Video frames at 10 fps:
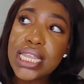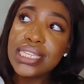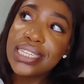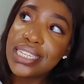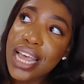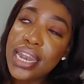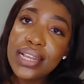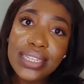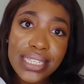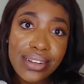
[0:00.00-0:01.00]
This is not
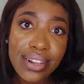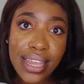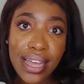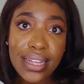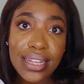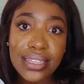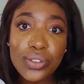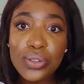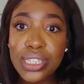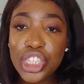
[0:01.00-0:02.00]
necessarily like a
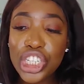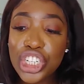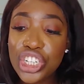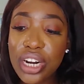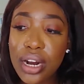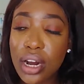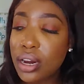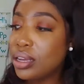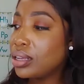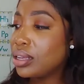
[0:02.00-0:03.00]
student
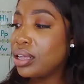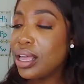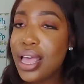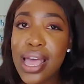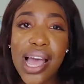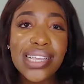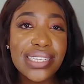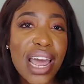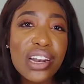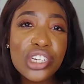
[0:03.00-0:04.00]
teacher
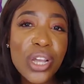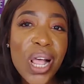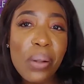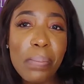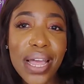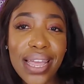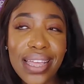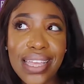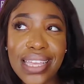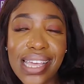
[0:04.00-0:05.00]
essential, but
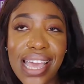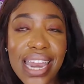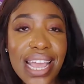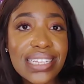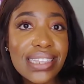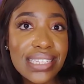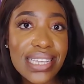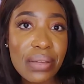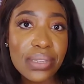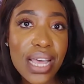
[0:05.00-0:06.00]
it is at the
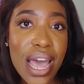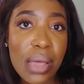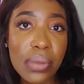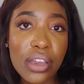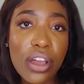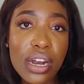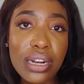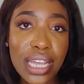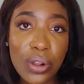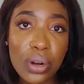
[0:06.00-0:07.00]
same time. Like, you're gonna
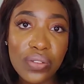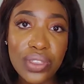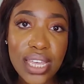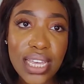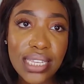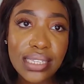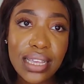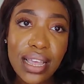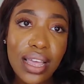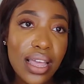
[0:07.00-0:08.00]
need one of these
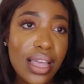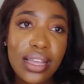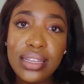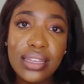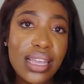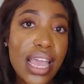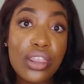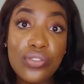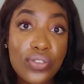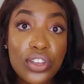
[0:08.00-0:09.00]

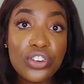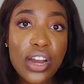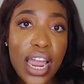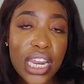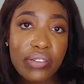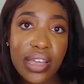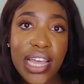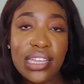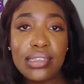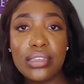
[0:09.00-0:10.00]
in the future
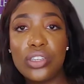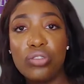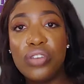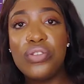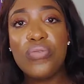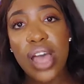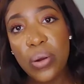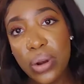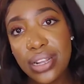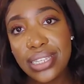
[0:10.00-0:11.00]
anyways, so if you find
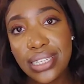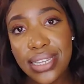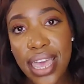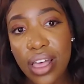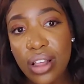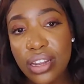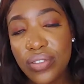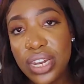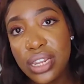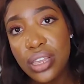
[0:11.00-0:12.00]
one on sale,
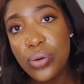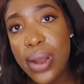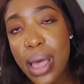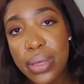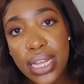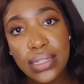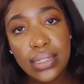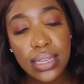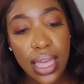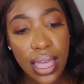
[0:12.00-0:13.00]
definitely grab
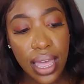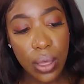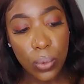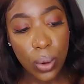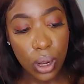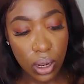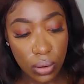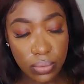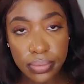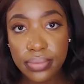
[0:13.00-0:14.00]
it.
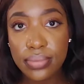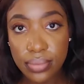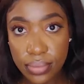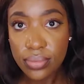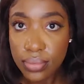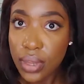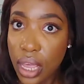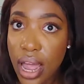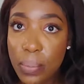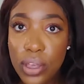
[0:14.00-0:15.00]
It'll
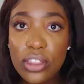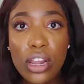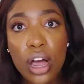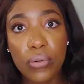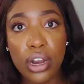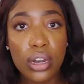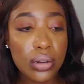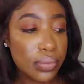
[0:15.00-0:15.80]
help you in the long run.